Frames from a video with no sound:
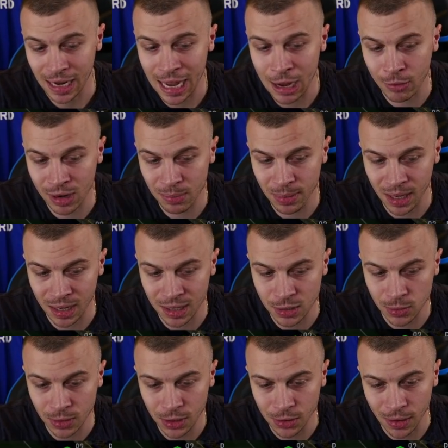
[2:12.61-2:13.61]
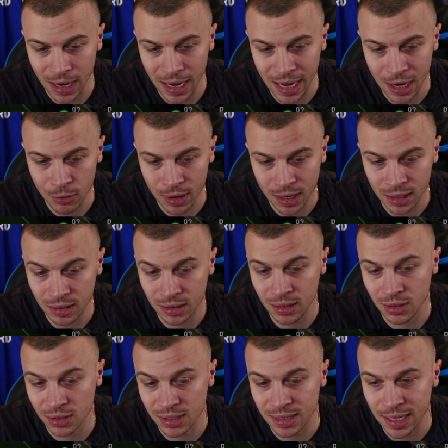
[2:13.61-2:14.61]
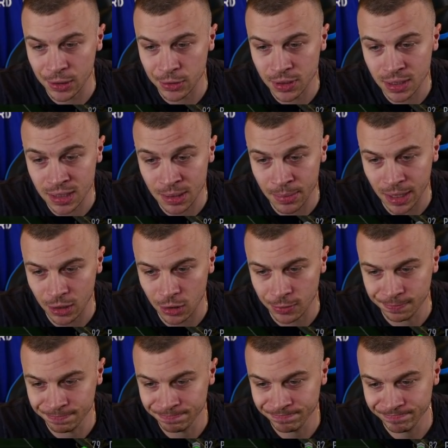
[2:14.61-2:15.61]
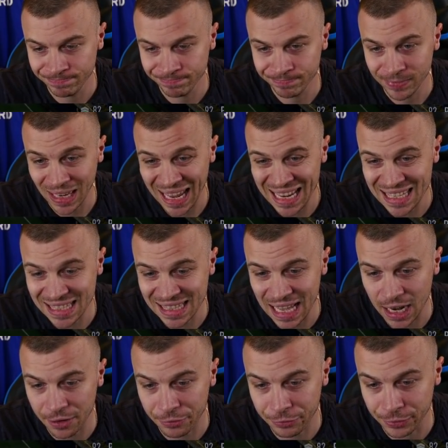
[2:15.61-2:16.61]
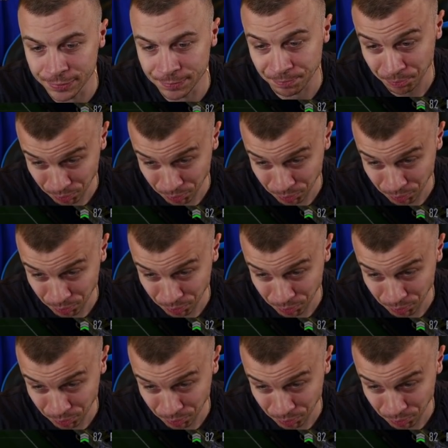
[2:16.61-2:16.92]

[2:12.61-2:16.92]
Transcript: I wanna be honest with you, I wanna use Nelson Semedo instead of